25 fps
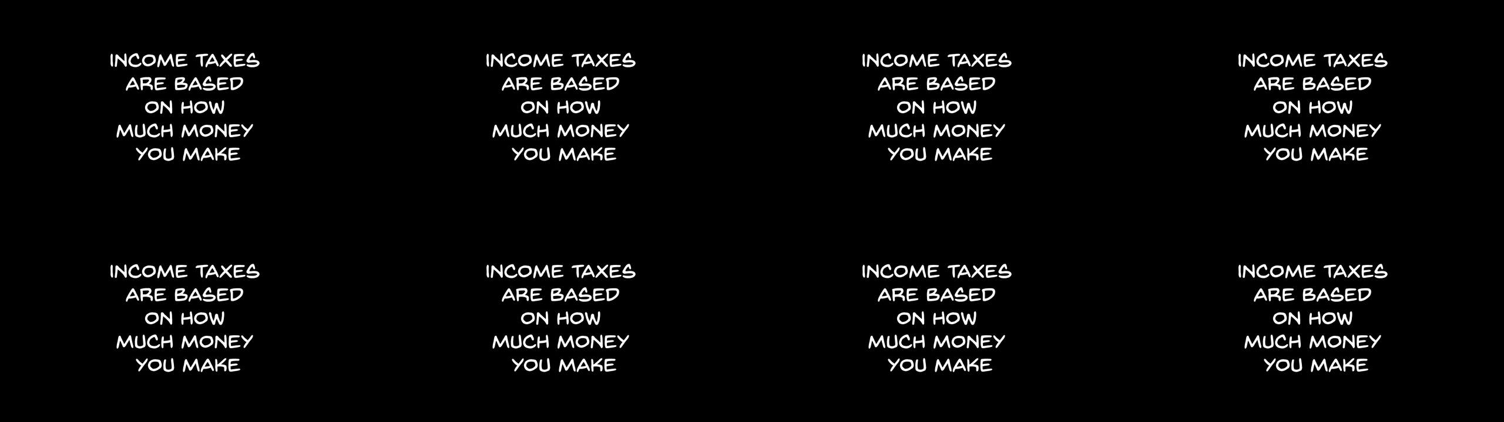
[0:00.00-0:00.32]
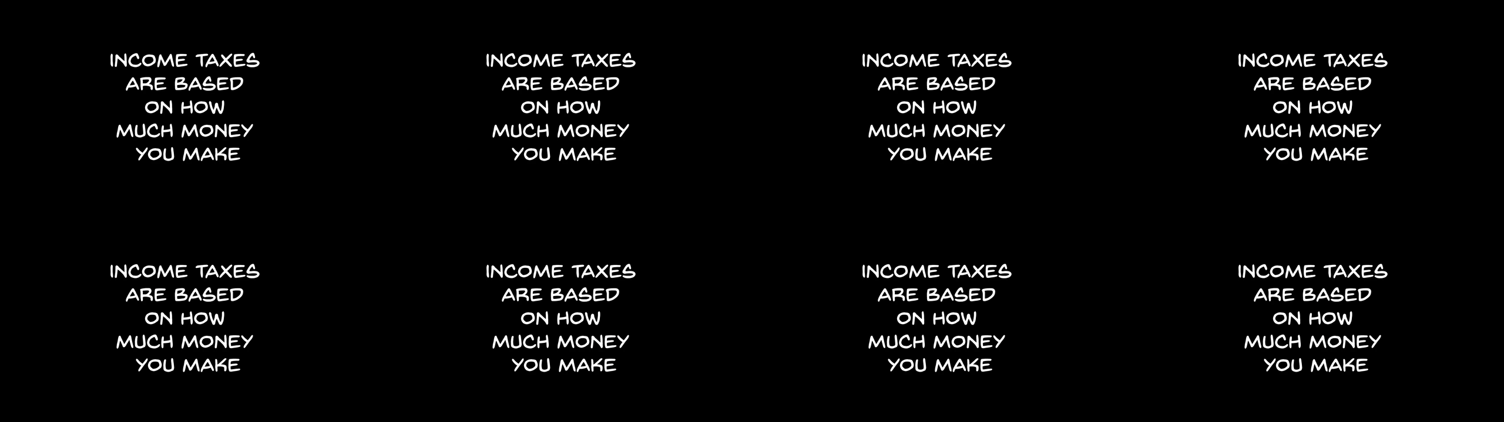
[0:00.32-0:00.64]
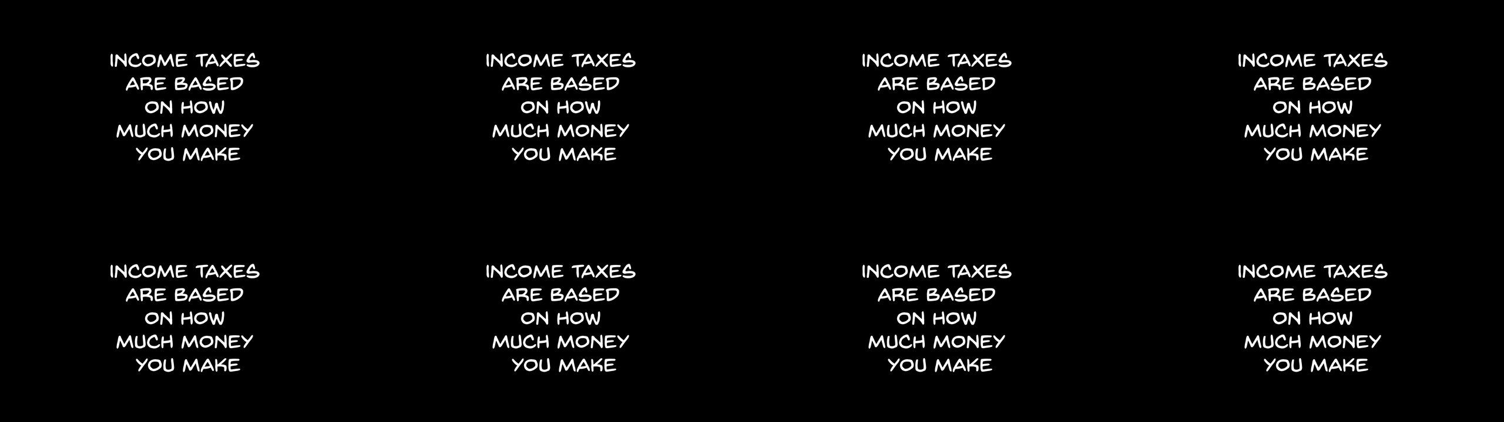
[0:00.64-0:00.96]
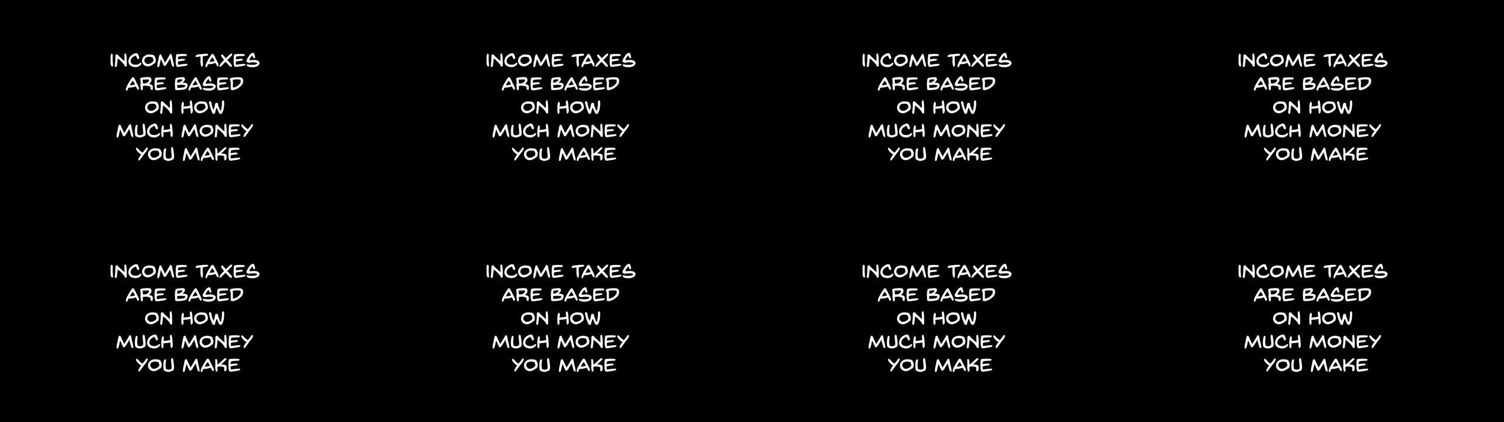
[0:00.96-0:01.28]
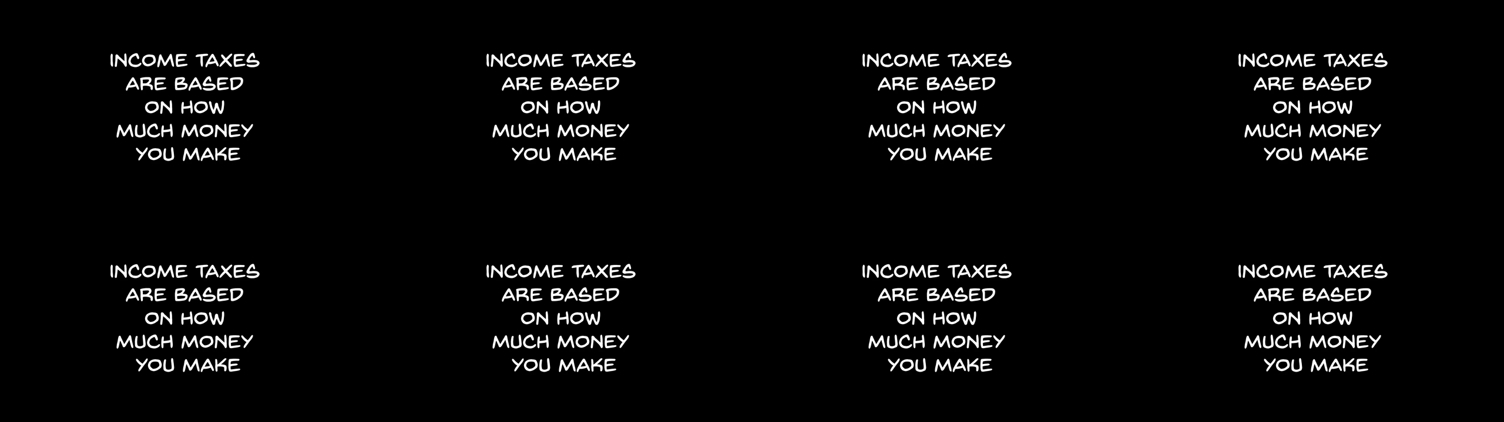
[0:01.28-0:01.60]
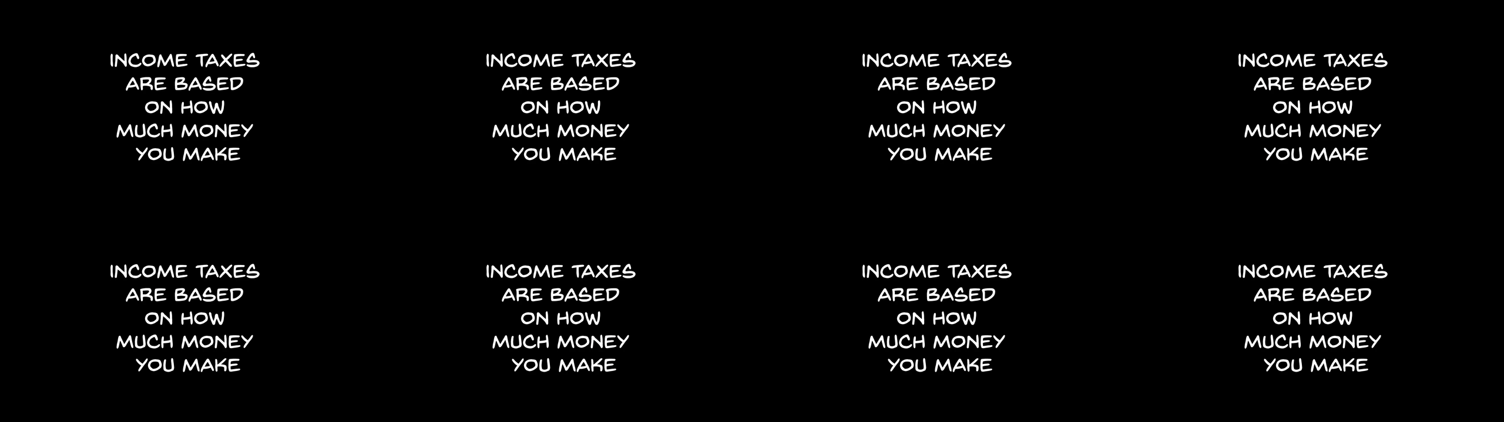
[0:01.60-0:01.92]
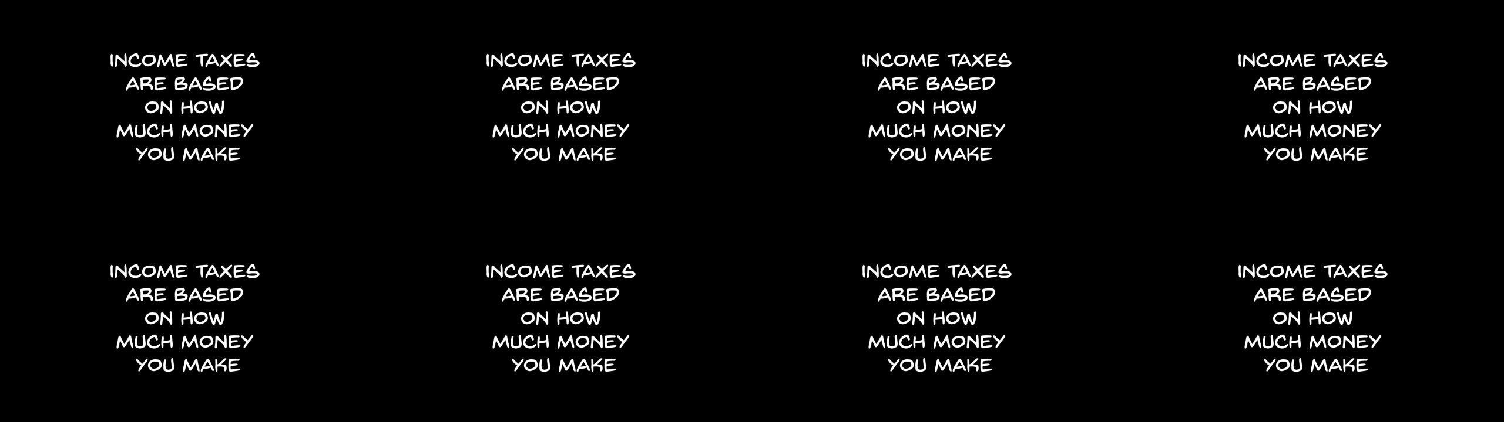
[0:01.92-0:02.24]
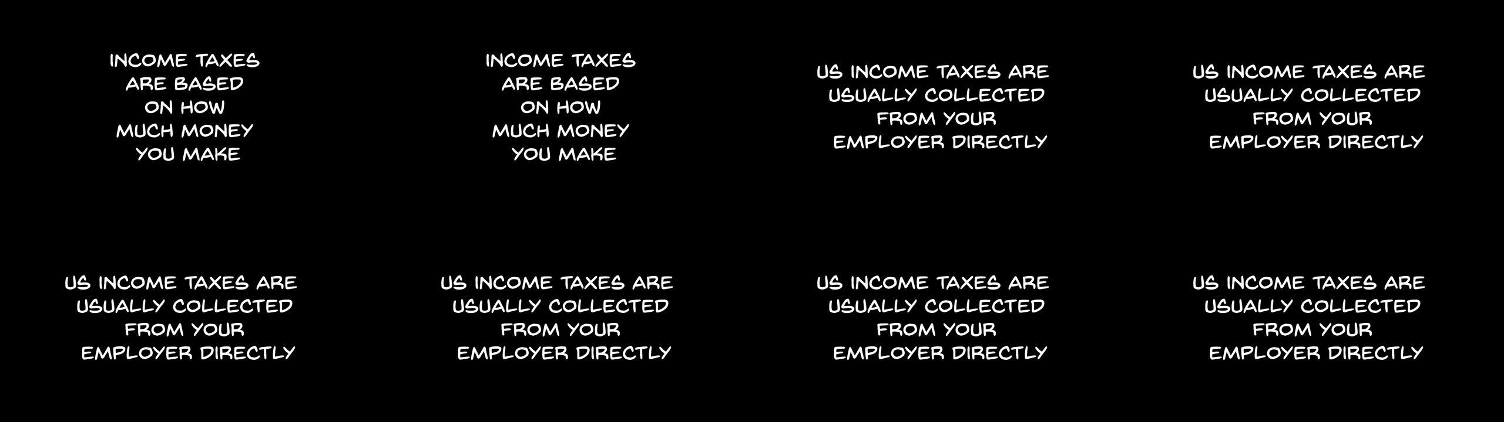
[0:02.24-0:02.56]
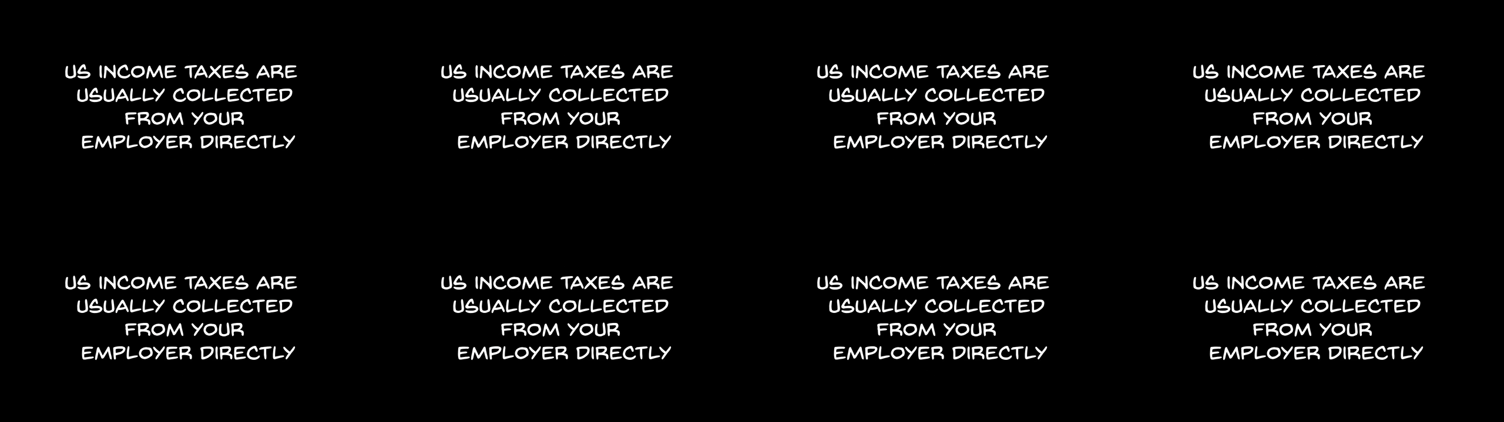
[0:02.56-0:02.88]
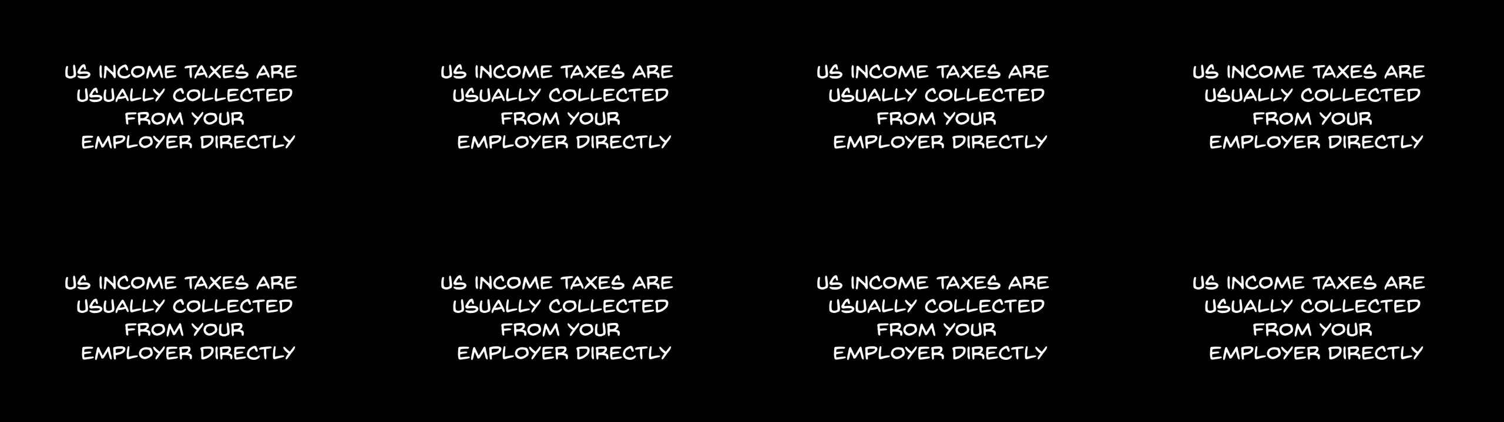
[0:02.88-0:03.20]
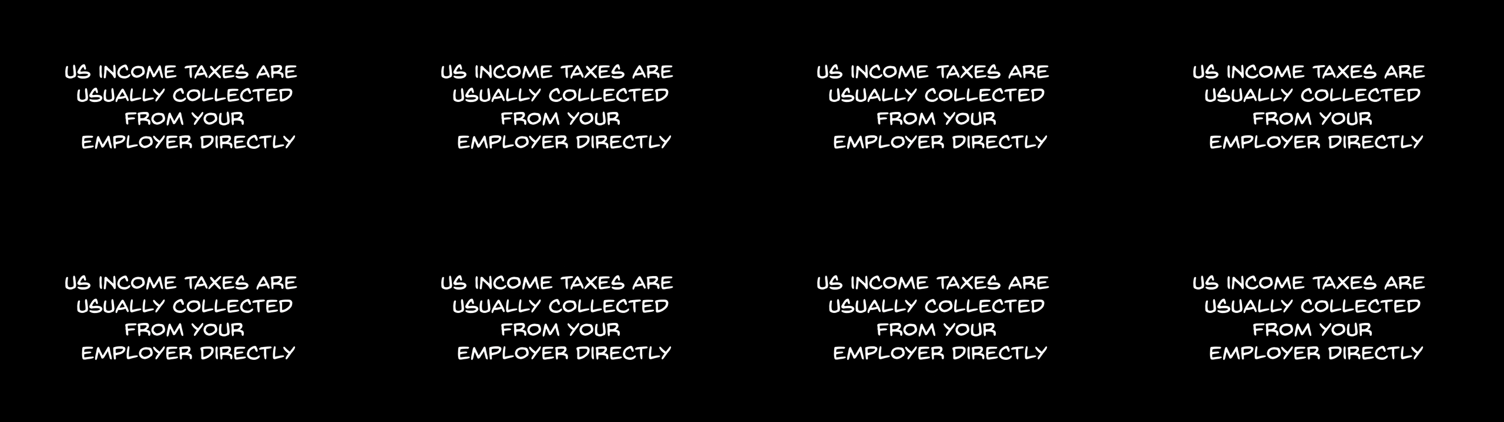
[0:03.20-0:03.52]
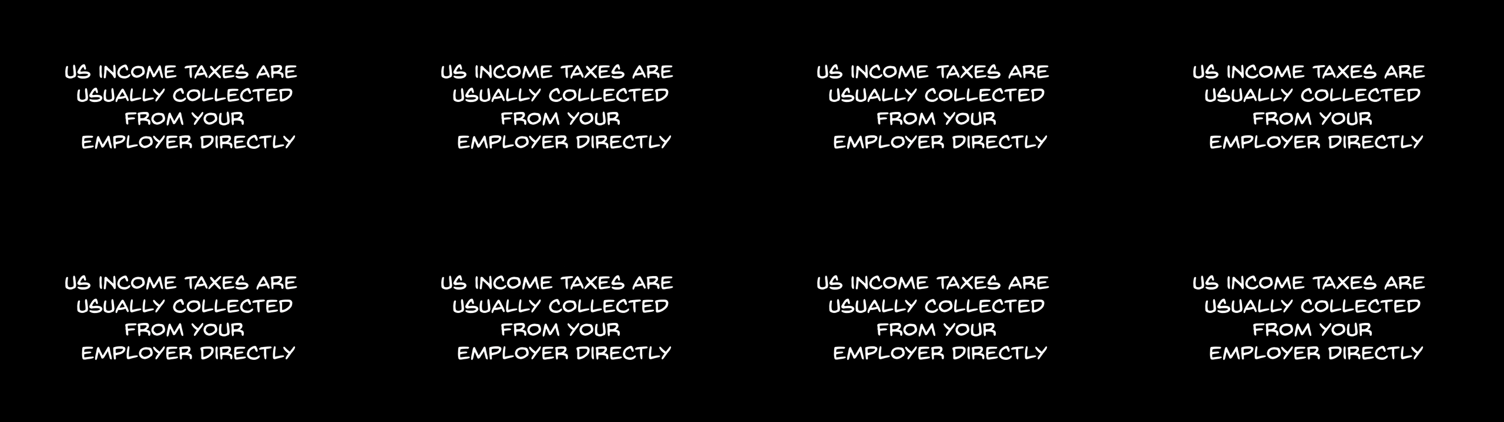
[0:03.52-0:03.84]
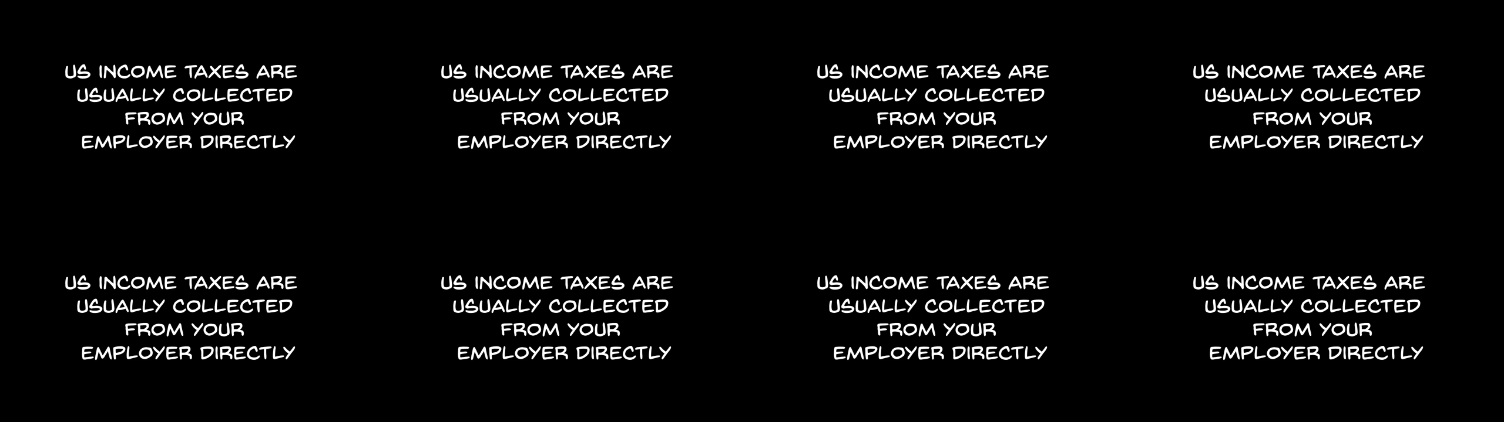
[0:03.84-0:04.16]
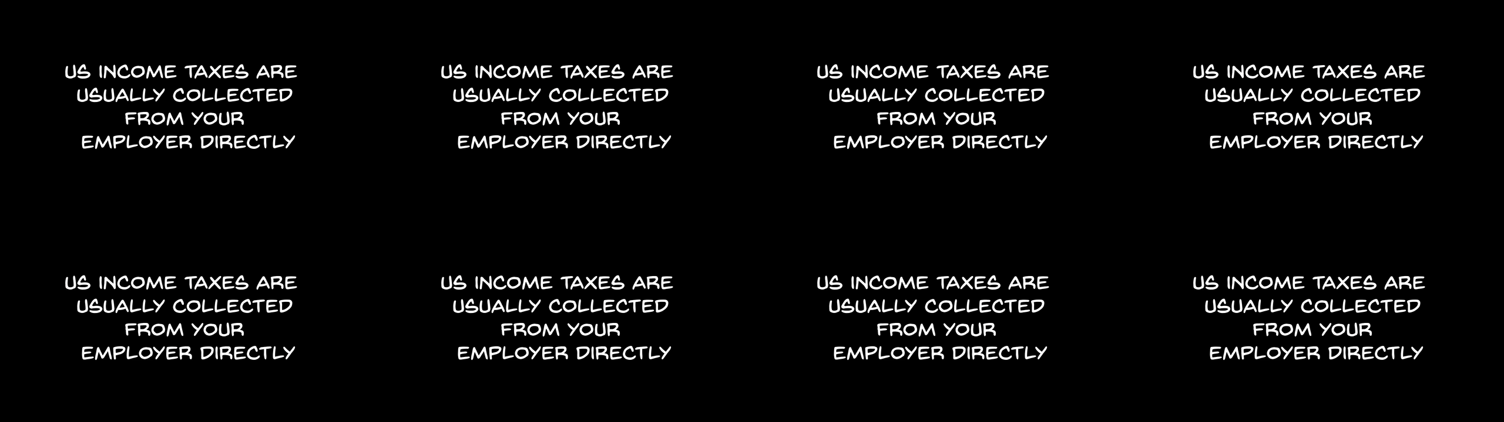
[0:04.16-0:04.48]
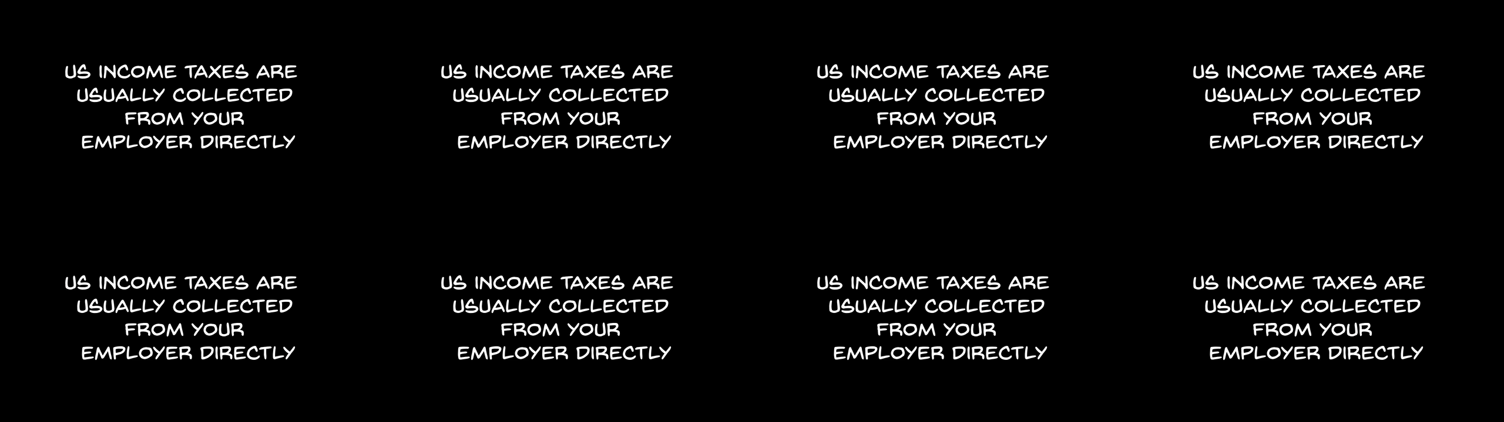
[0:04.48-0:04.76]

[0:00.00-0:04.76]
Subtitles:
(no speaker visible)